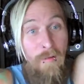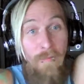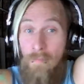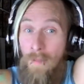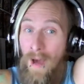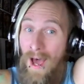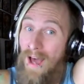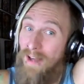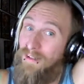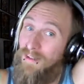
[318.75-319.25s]

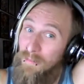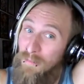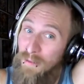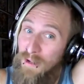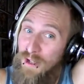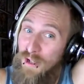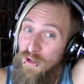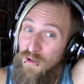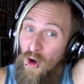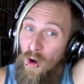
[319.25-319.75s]

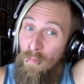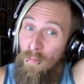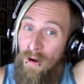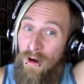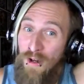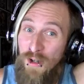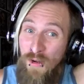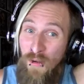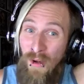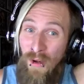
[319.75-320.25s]
possibly
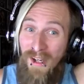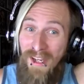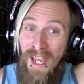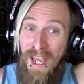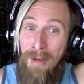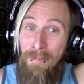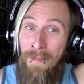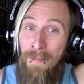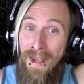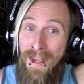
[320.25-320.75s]
strawberry
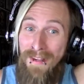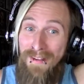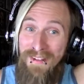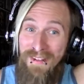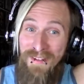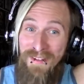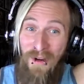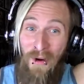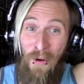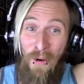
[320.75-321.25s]
shortcake
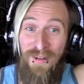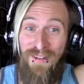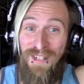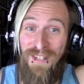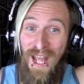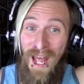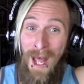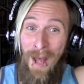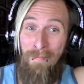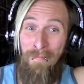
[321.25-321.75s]
bits on
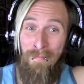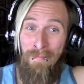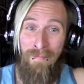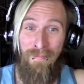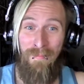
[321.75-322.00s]
top.